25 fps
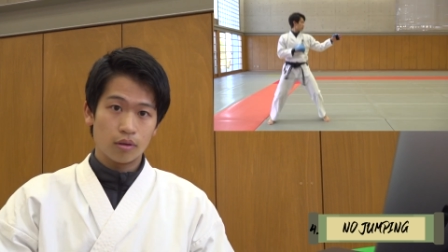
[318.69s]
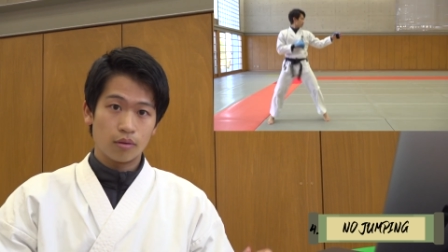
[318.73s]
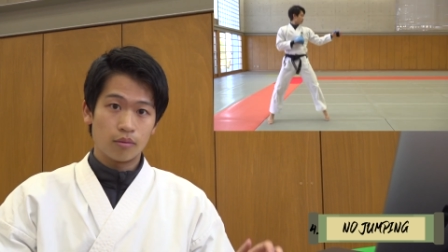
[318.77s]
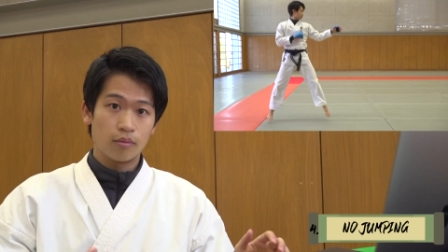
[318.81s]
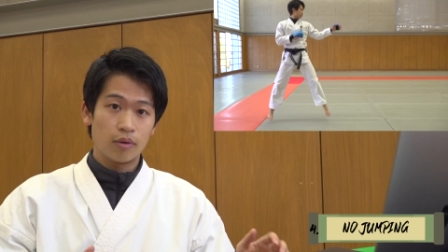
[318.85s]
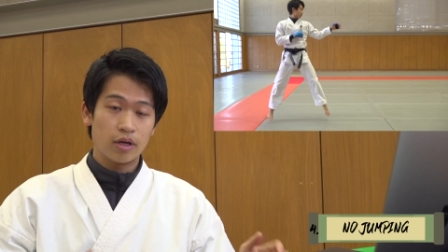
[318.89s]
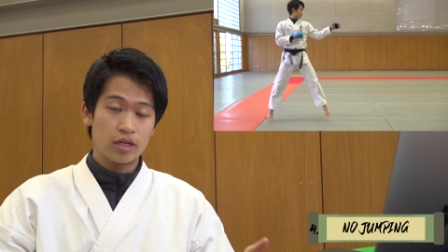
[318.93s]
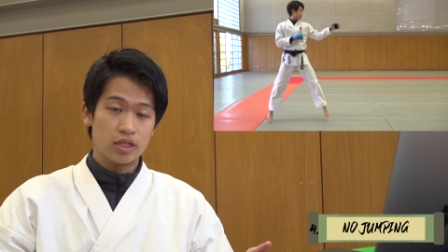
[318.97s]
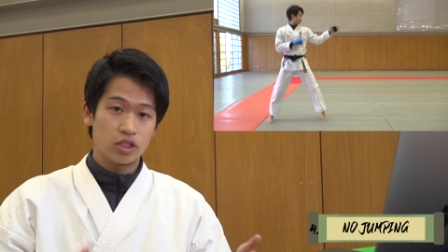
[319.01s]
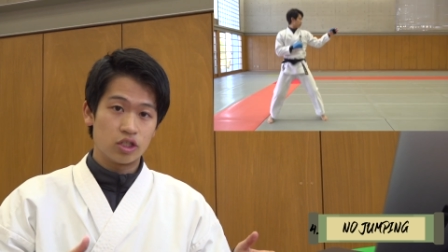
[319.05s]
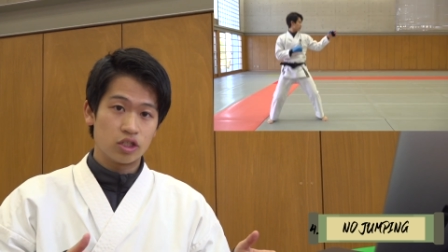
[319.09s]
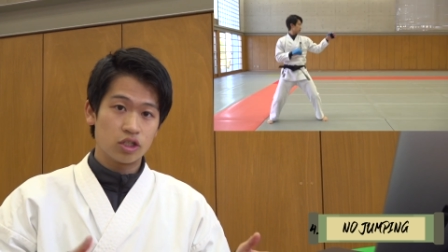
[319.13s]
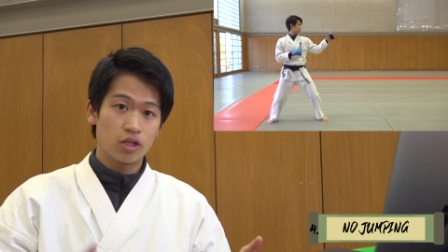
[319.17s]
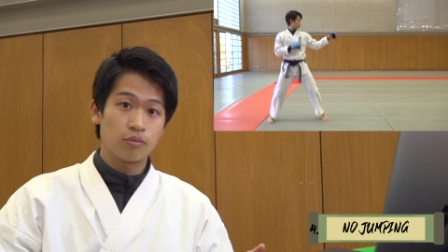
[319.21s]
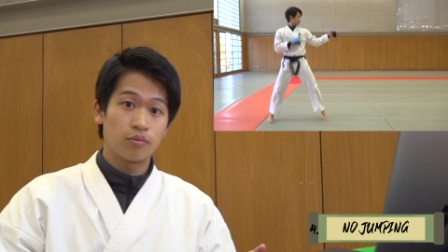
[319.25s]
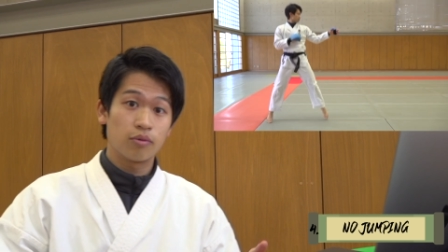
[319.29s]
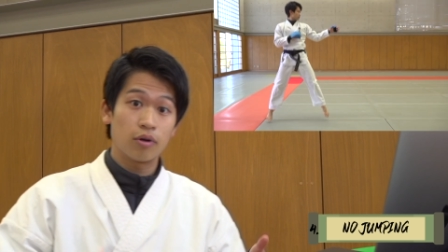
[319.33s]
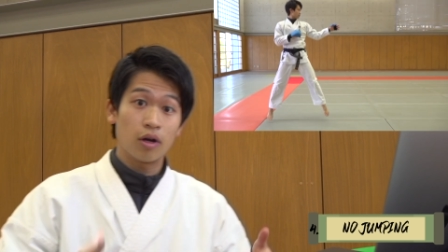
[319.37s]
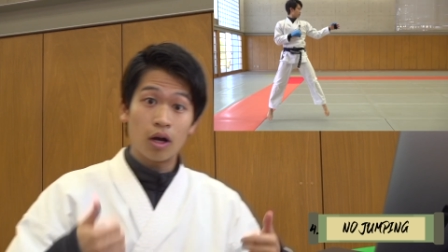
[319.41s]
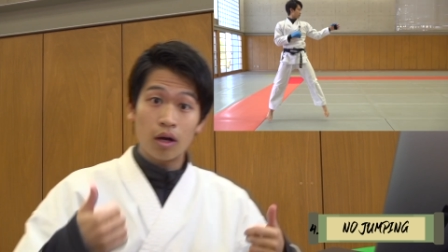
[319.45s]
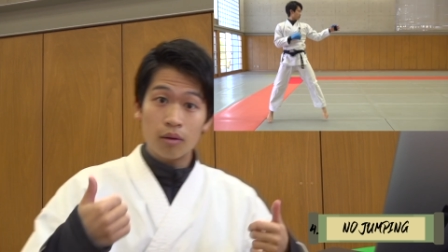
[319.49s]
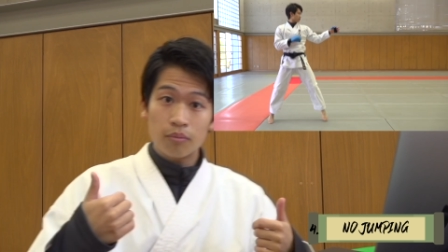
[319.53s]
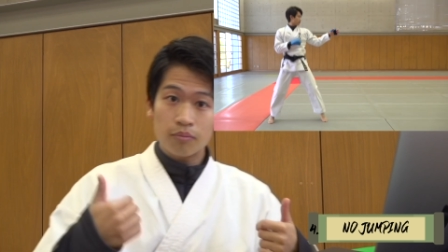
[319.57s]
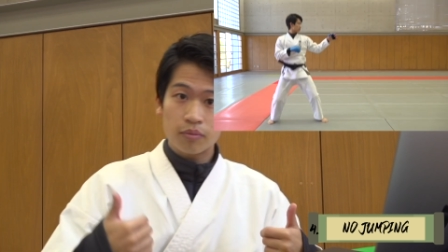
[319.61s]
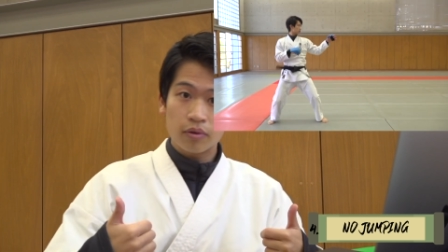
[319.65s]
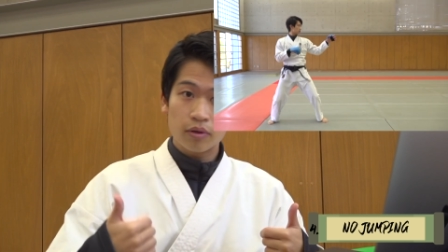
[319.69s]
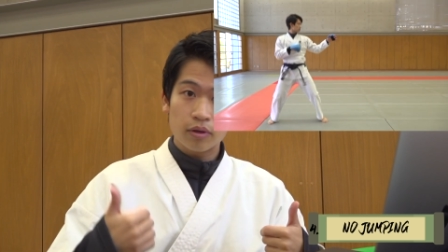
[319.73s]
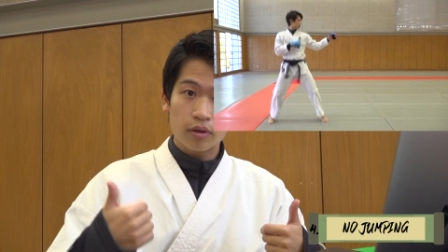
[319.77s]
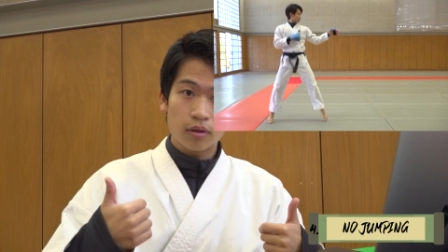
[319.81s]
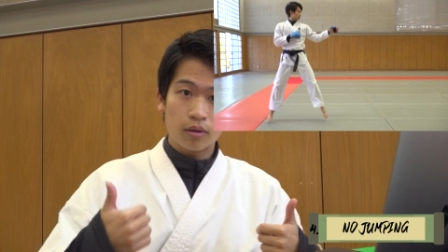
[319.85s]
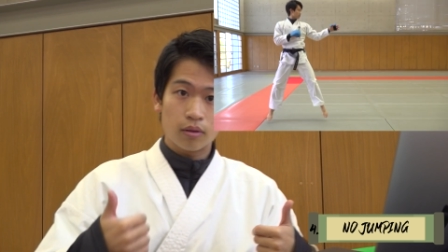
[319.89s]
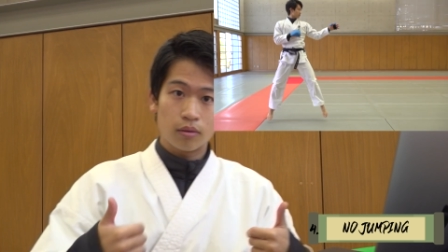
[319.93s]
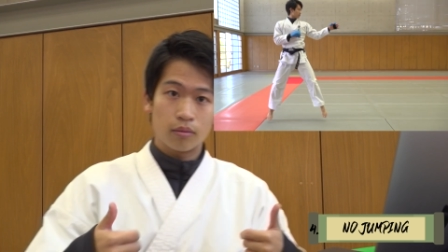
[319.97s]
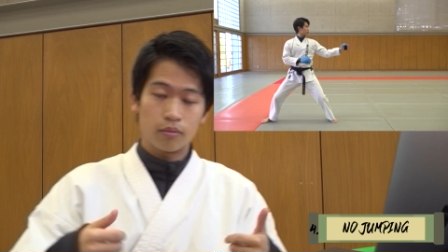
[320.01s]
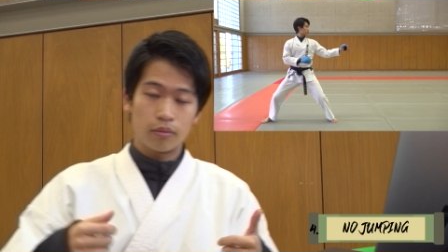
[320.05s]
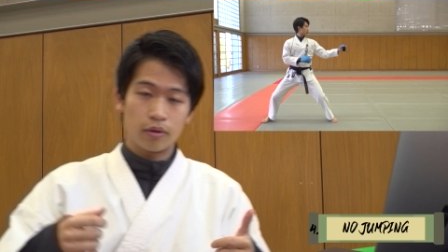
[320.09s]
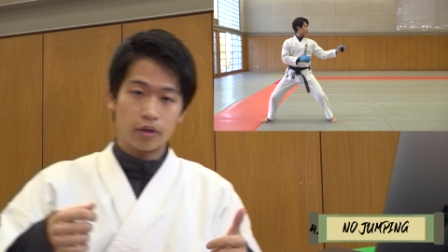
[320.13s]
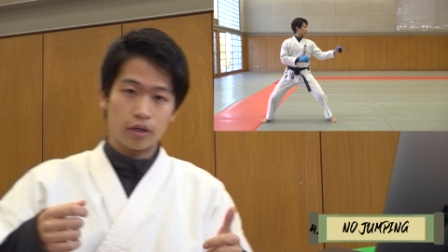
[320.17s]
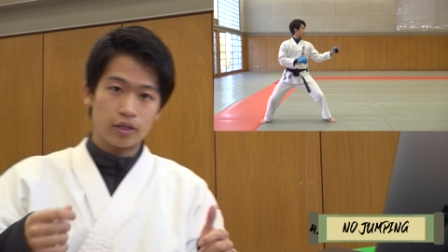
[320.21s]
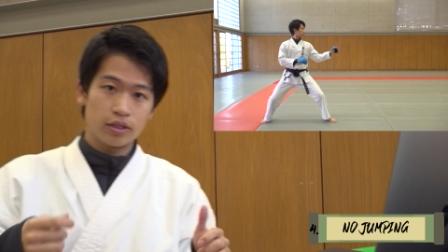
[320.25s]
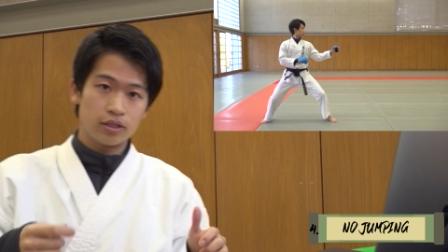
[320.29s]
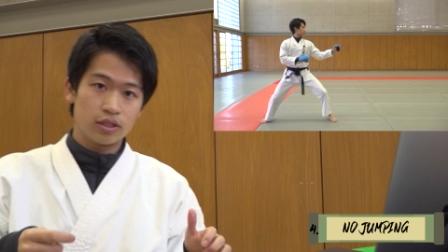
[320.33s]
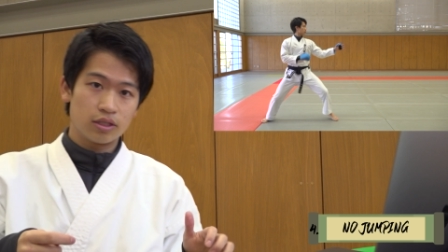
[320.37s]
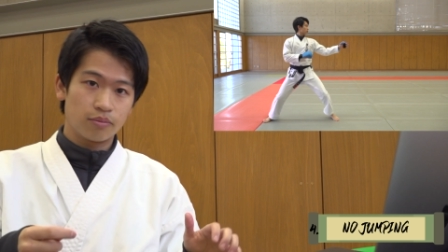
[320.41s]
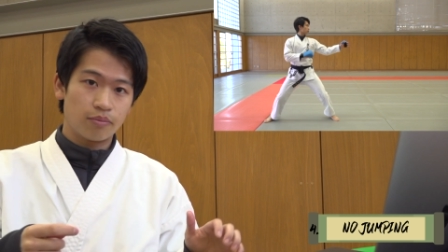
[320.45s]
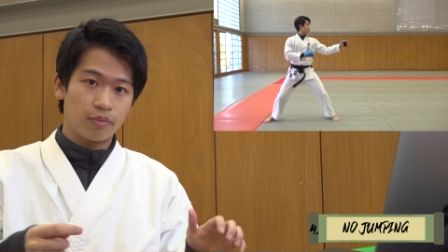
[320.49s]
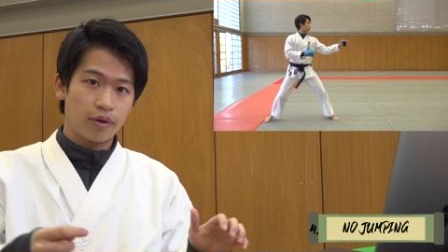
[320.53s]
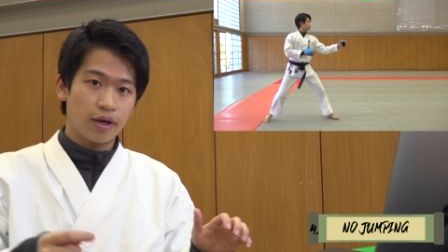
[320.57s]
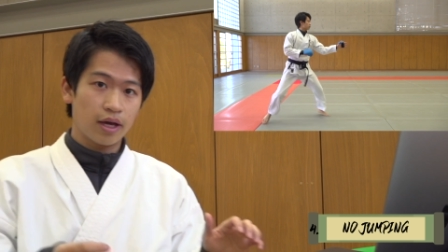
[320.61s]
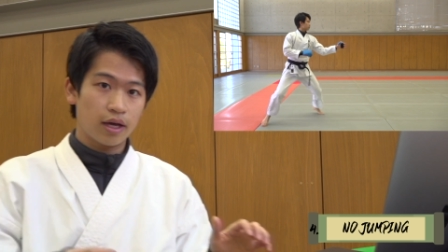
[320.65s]
might jump up, but in
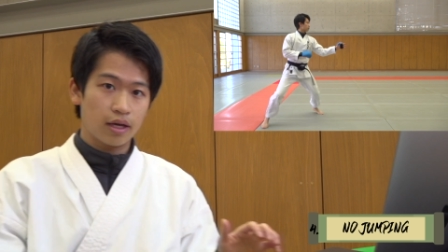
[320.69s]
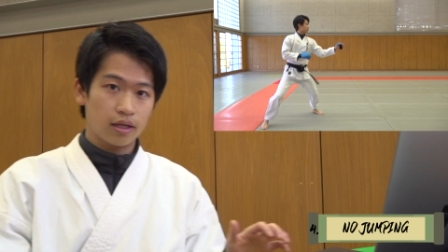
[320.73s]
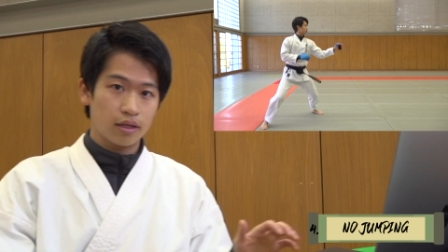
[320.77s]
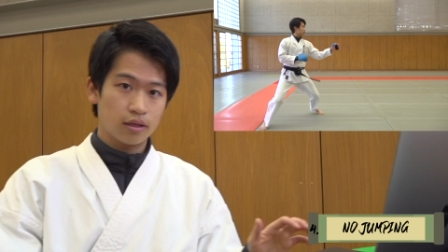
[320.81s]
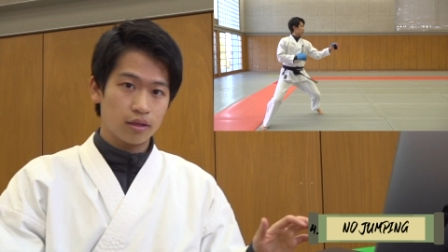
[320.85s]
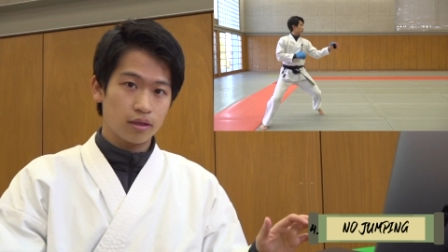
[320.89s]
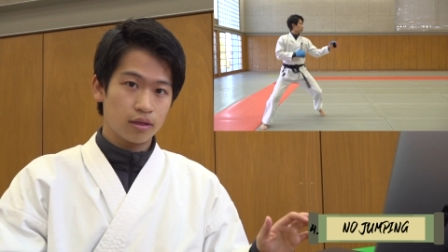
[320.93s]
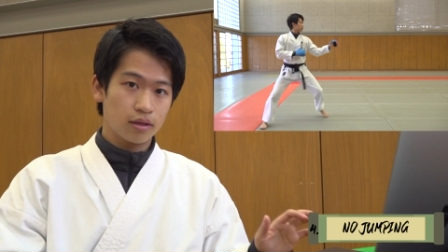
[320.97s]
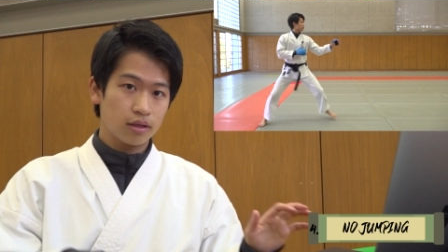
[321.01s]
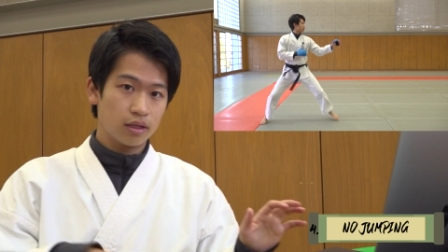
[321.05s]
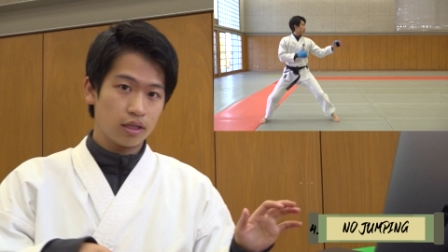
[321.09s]
Japan,